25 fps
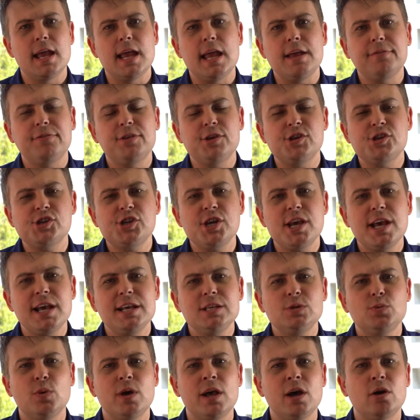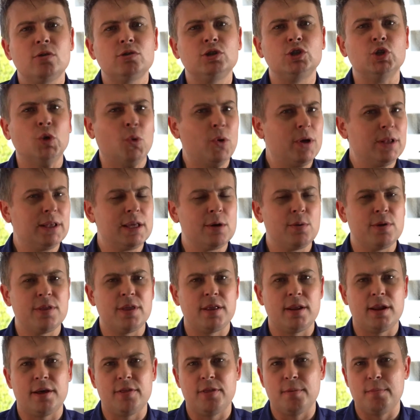If the shares were held jointly with
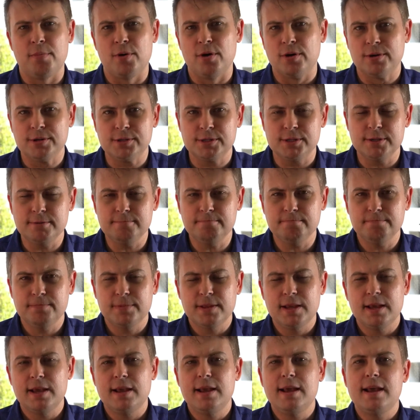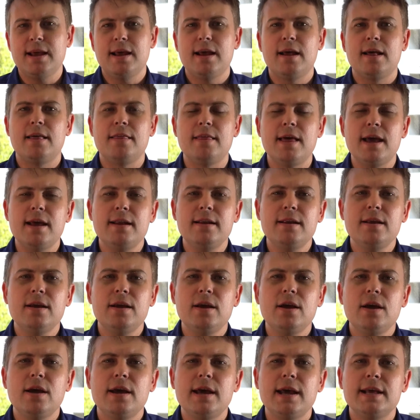another person, then
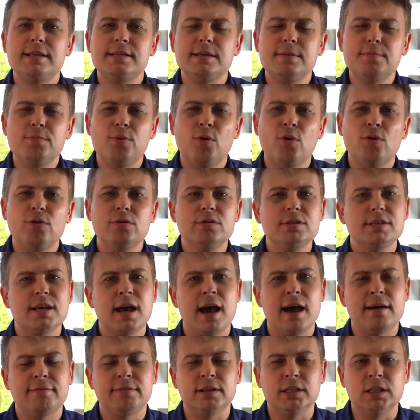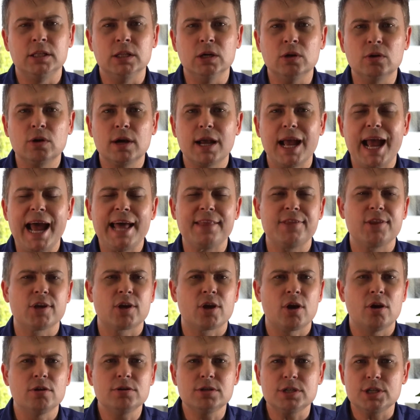it's important to have a look at the
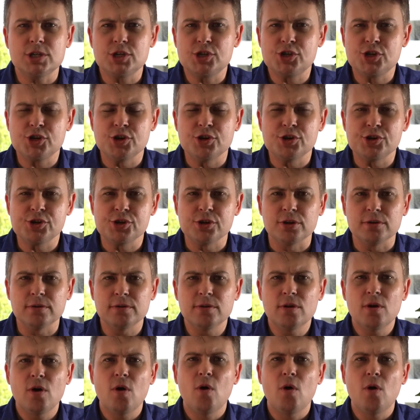constitution